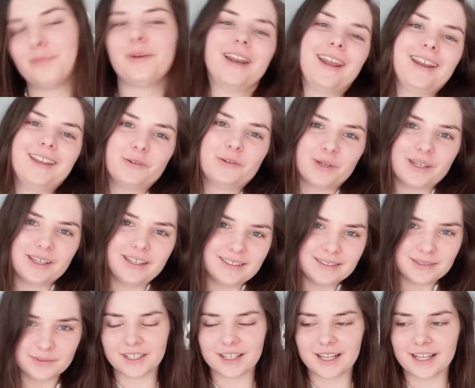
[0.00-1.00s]
But
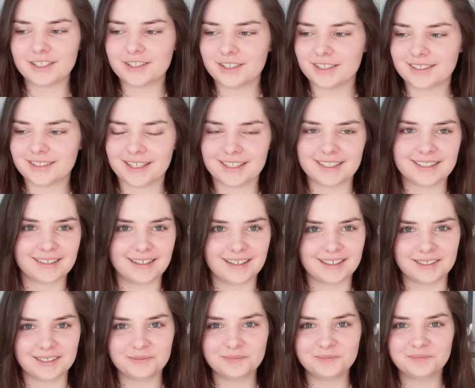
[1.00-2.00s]
anyways, let's just get
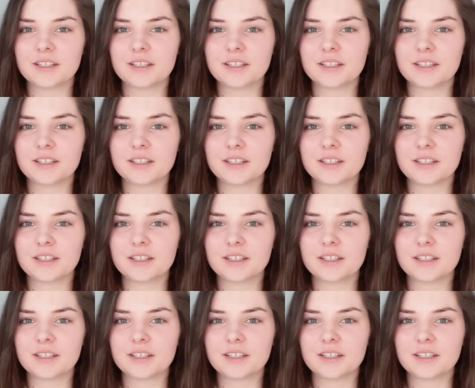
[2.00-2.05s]
started.